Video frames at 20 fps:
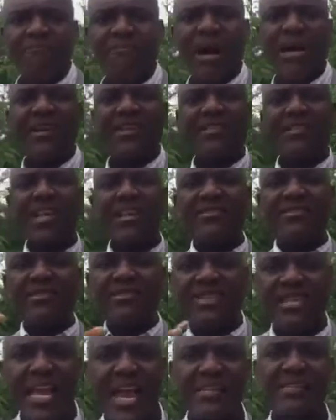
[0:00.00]
But he says,
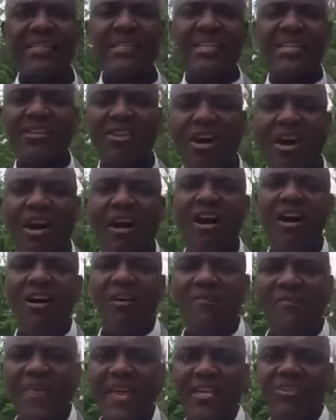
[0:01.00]
yet in
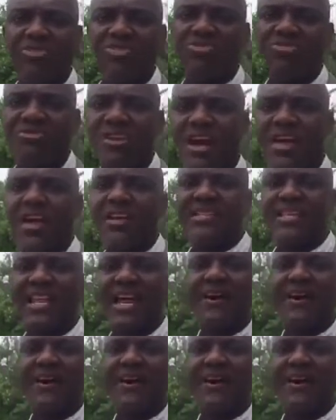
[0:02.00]
all these trials and